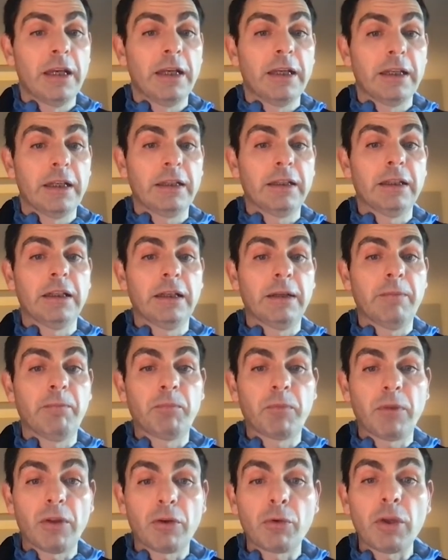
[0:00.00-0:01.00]

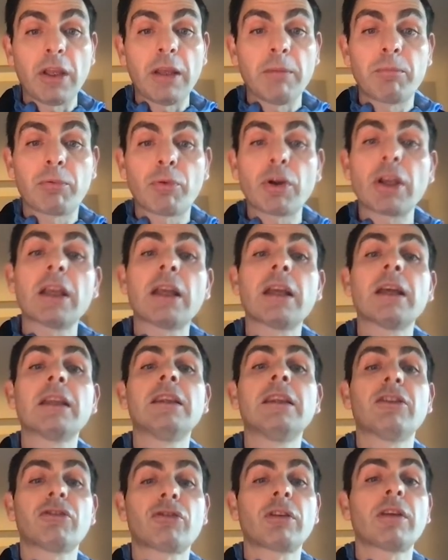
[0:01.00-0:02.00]
Bringing
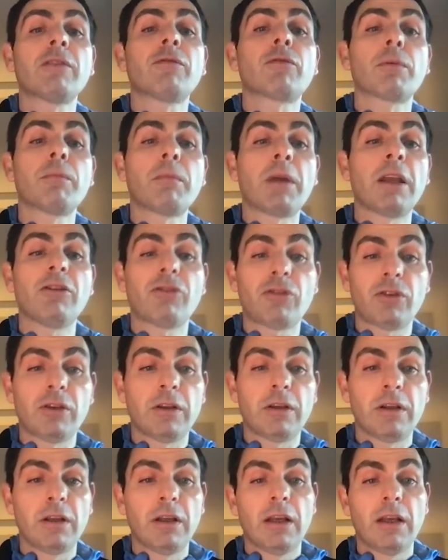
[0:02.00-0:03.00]
additional
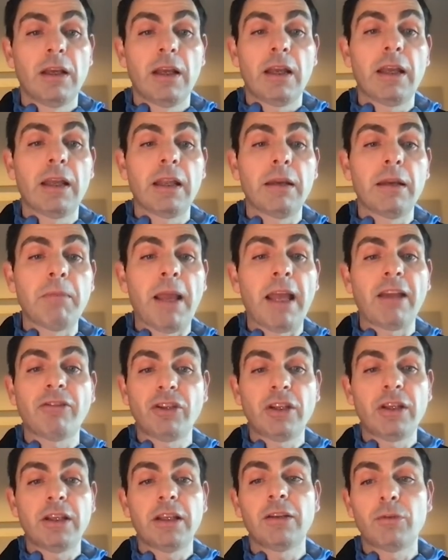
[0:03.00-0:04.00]
information and
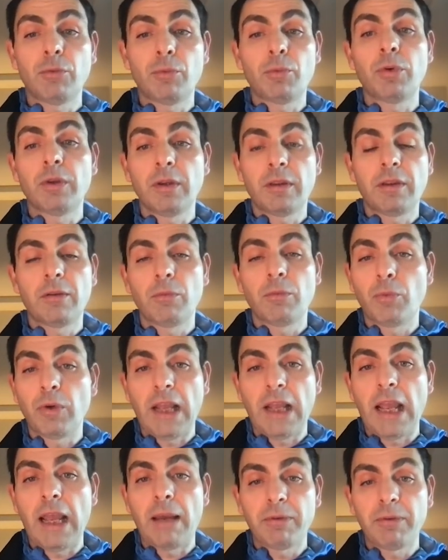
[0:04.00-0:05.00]
matching it with
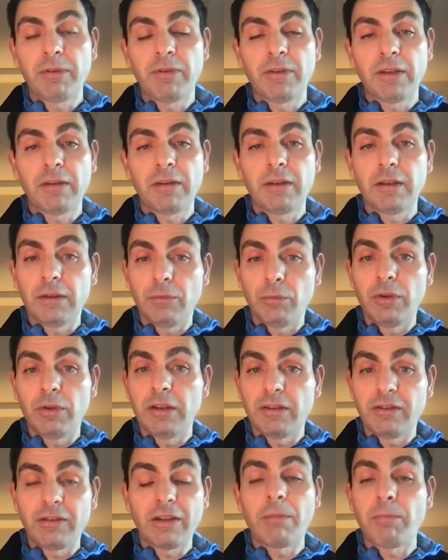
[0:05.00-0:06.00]
what happens with
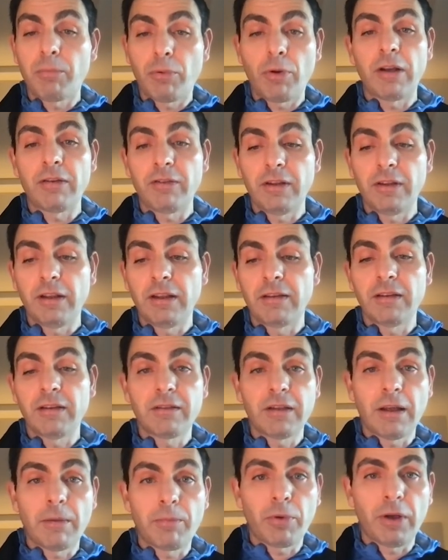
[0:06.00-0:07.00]
the
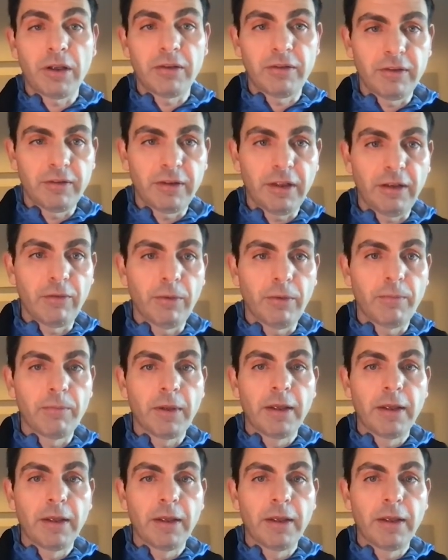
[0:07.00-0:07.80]
sub-process level.